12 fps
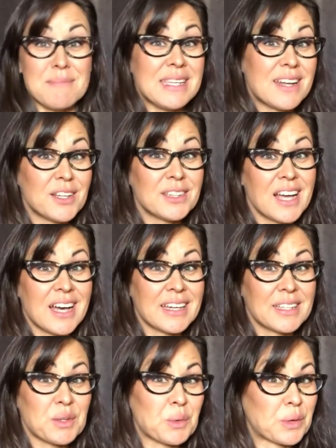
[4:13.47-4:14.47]
meet
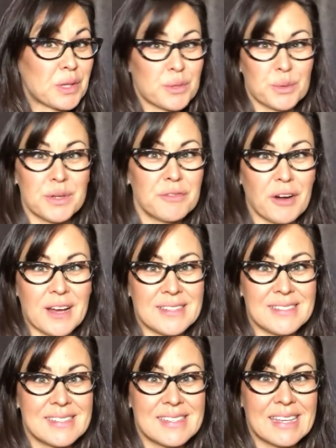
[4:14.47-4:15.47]
online or through a
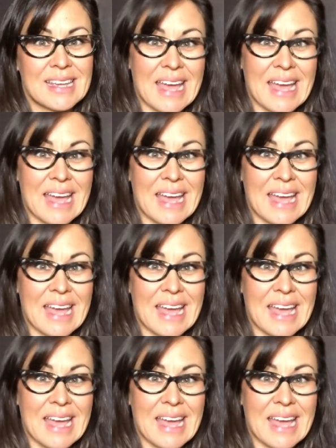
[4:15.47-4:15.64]
friend